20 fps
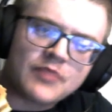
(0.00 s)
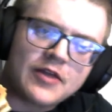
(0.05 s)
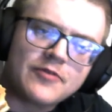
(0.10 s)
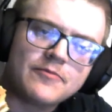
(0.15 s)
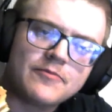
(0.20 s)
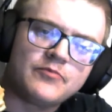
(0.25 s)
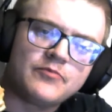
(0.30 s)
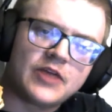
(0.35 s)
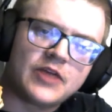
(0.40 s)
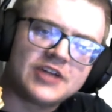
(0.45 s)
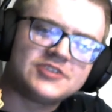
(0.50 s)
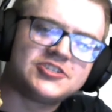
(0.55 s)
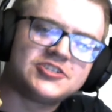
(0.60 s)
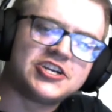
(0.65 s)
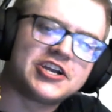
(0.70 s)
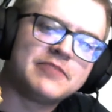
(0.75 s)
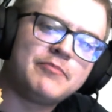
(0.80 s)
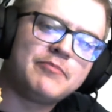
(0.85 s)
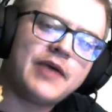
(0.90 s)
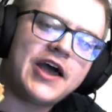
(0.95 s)
that
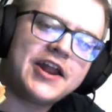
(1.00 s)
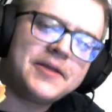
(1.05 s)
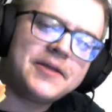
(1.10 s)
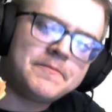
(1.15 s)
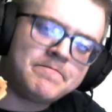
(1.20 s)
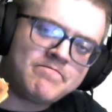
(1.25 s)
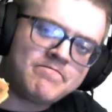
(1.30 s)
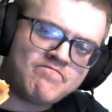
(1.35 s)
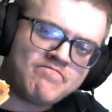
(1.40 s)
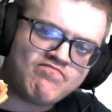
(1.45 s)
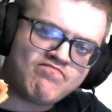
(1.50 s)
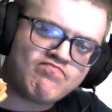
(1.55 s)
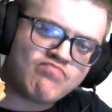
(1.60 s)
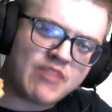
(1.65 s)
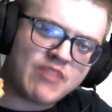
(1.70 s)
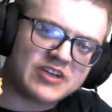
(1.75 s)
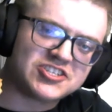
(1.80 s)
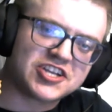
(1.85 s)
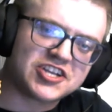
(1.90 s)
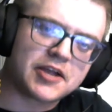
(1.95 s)
chicken patty,
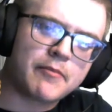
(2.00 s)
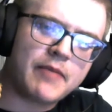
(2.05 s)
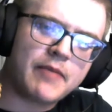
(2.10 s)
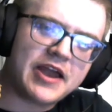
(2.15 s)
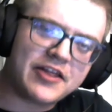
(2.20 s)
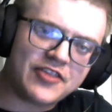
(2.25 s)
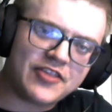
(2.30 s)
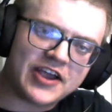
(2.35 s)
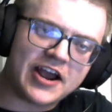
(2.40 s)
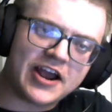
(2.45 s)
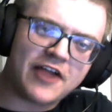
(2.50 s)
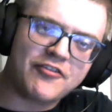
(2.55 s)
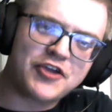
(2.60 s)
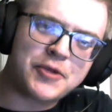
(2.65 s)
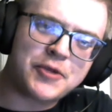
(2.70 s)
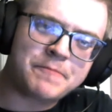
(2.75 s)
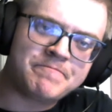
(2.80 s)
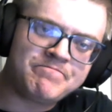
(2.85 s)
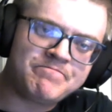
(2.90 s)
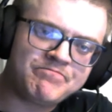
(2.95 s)
that chicken patty they got on
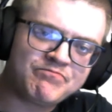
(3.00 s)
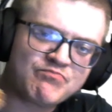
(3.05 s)
there.